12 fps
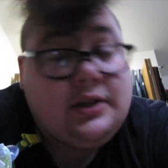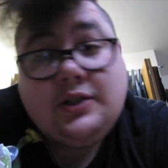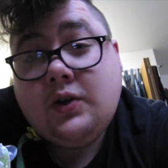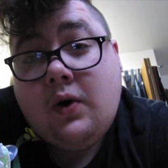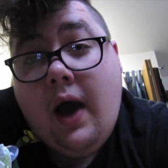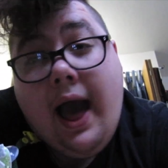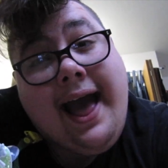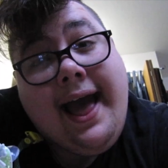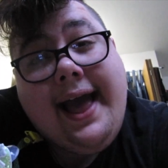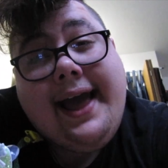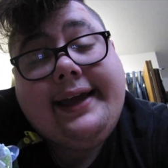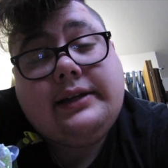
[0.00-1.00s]
So
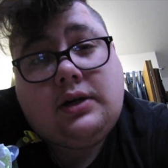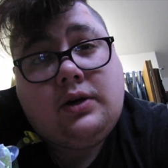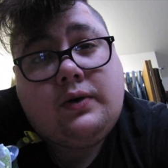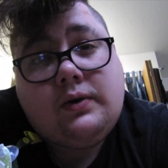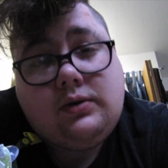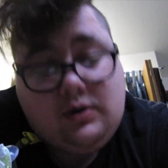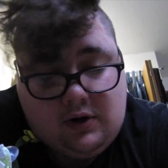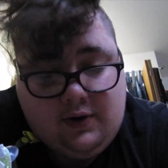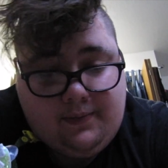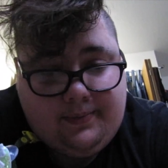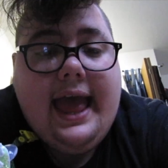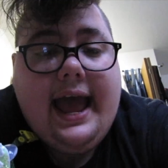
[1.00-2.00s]
I don't
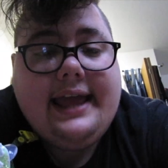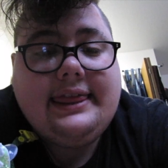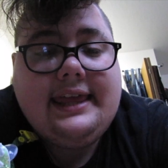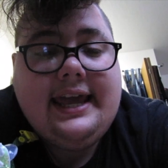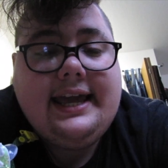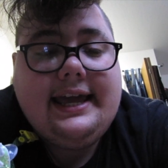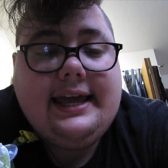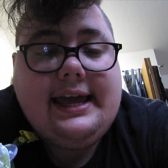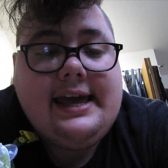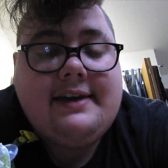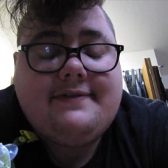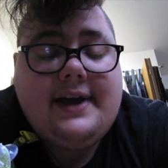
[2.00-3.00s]
know. I think
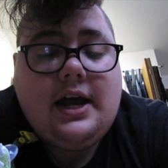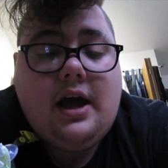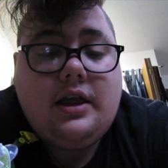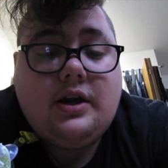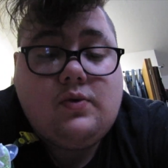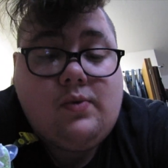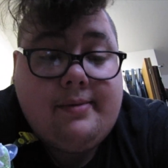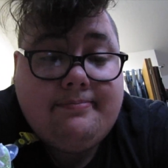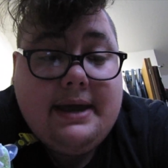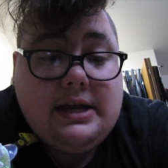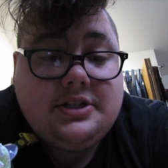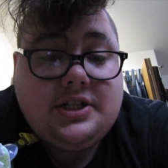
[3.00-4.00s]
if I color one
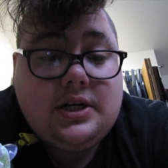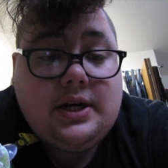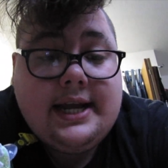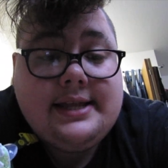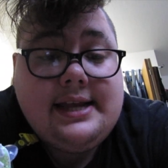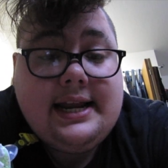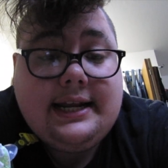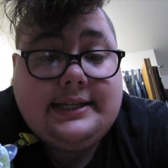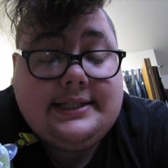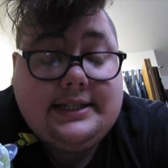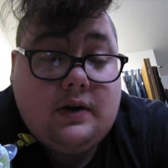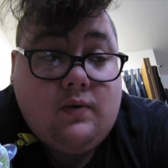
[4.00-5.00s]
picture and then I
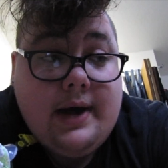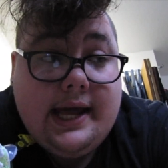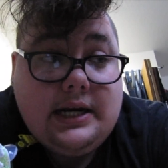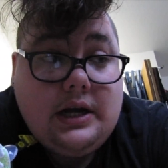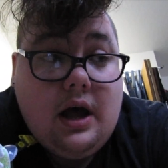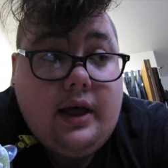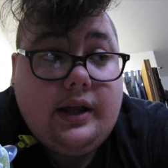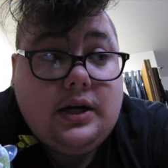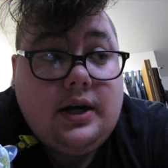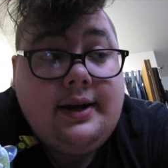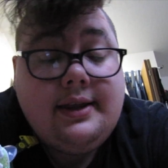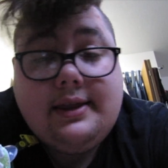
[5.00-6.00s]
still want to
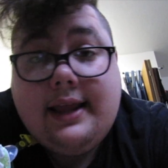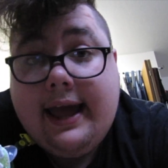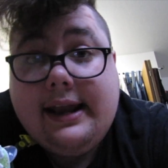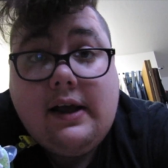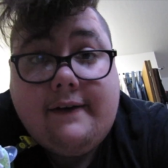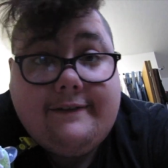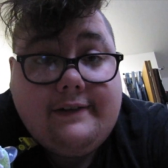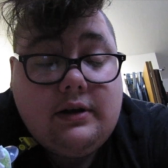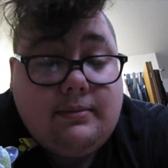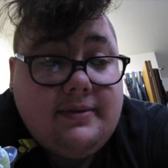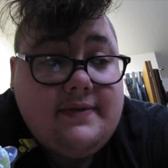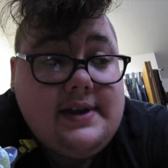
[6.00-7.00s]
color, then I'll
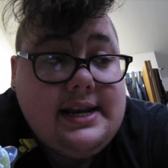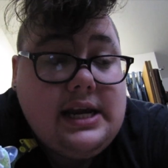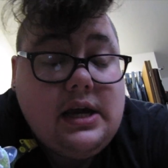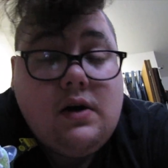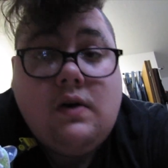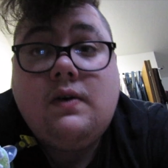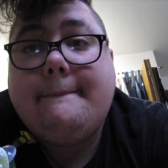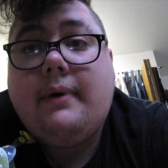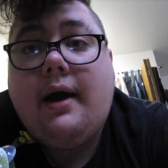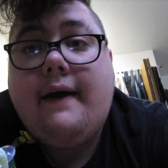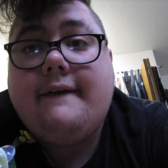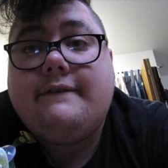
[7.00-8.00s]
film a video.
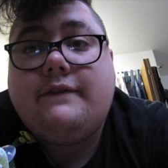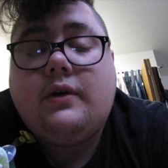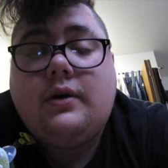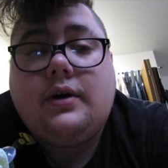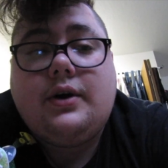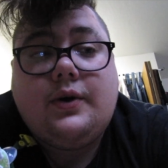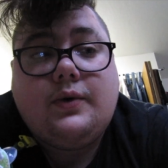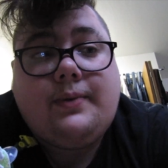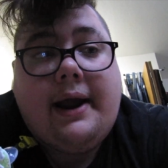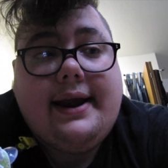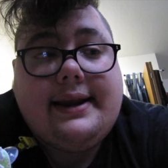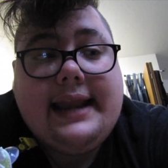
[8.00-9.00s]
But for
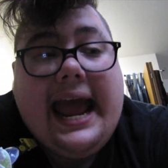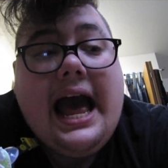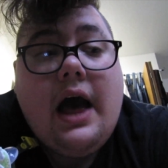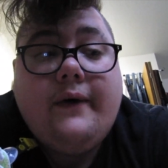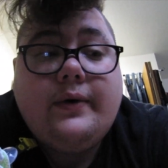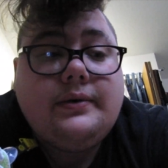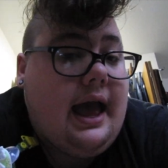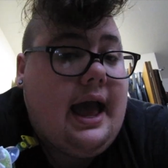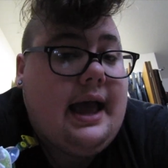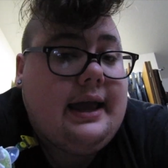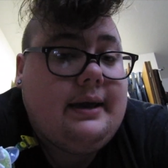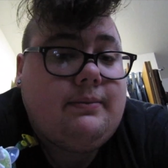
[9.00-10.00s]
right now,
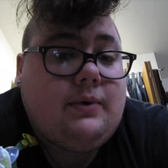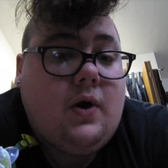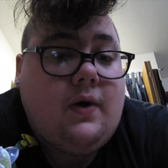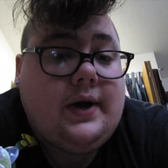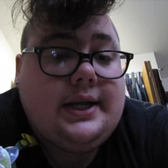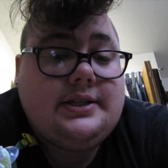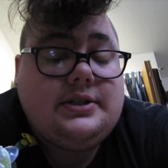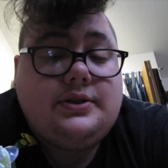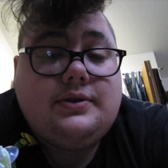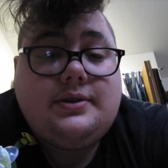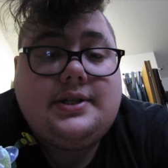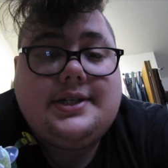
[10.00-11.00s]
I am going
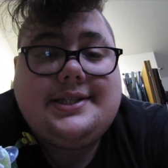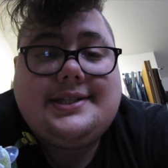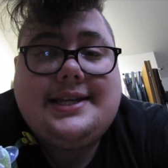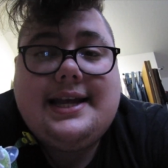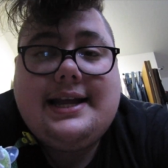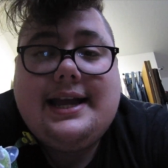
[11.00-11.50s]
to just sit